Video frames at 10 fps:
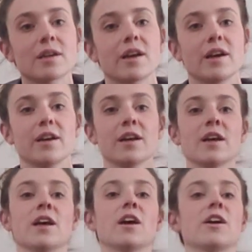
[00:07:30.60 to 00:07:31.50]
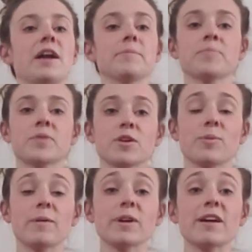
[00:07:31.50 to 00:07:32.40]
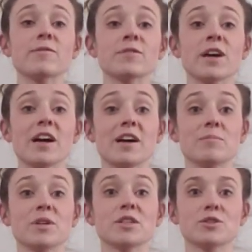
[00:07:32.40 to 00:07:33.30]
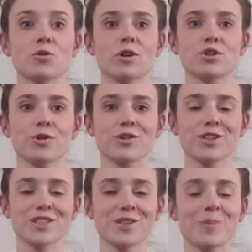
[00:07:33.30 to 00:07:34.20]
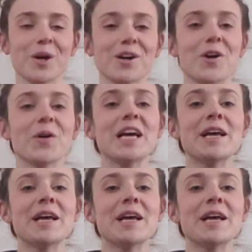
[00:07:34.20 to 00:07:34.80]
Good. All right. You'll probably have sore shoulders tomorrow.